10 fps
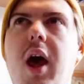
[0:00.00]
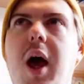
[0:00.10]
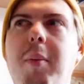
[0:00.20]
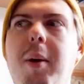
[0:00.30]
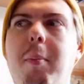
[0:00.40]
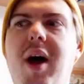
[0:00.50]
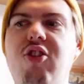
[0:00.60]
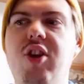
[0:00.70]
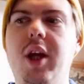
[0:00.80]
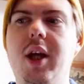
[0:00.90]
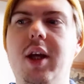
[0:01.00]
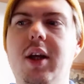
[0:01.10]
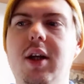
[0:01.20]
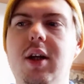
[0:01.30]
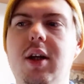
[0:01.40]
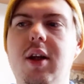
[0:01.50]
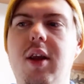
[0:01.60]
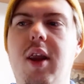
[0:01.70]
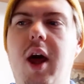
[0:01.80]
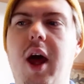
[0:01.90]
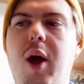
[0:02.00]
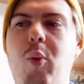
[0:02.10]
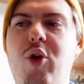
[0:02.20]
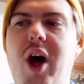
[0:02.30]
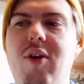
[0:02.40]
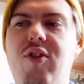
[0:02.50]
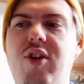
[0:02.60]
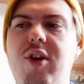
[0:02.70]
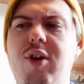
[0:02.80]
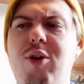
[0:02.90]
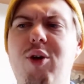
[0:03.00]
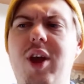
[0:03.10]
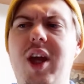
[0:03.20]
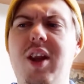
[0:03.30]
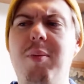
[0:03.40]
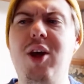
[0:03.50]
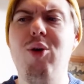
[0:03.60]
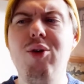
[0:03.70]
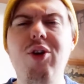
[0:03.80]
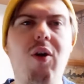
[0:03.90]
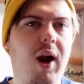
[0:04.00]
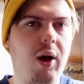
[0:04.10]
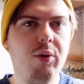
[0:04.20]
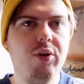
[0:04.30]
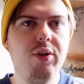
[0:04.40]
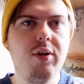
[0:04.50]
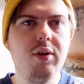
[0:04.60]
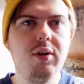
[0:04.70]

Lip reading: I'm imagining that it would have to either be underground